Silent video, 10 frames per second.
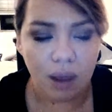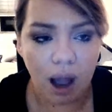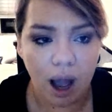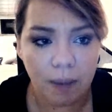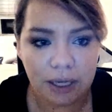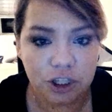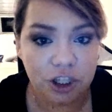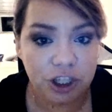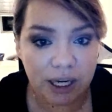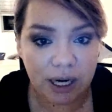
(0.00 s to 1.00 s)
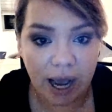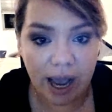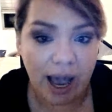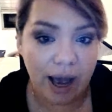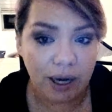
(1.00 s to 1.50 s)
I mean, she and I
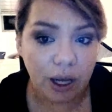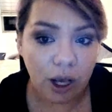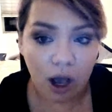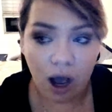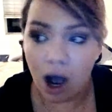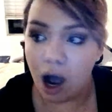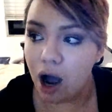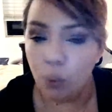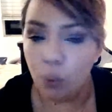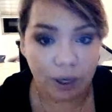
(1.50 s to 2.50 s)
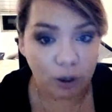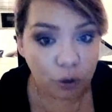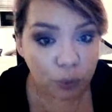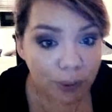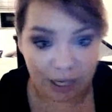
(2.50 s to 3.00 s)
had a
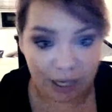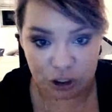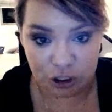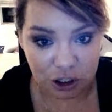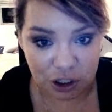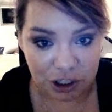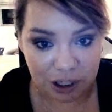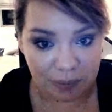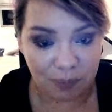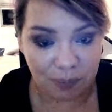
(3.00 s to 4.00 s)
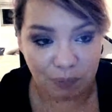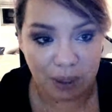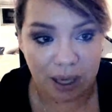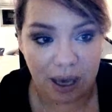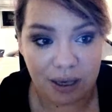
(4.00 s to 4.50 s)
weird relationship
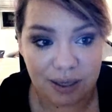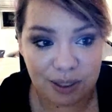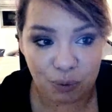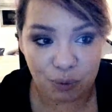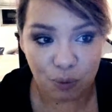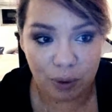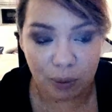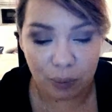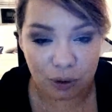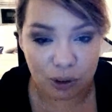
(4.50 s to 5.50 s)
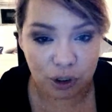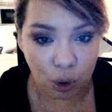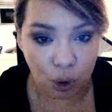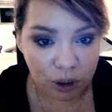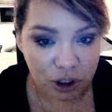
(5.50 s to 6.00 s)
because we were
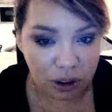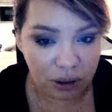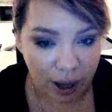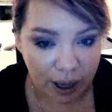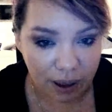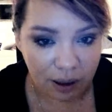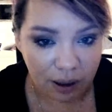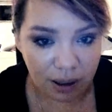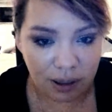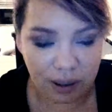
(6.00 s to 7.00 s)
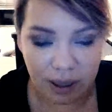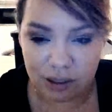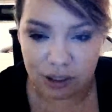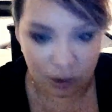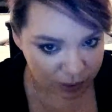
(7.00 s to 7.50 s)
so much alike, yet
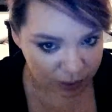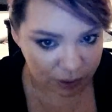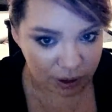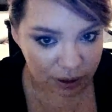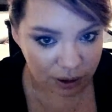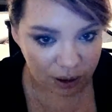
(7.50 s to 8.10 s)
so different.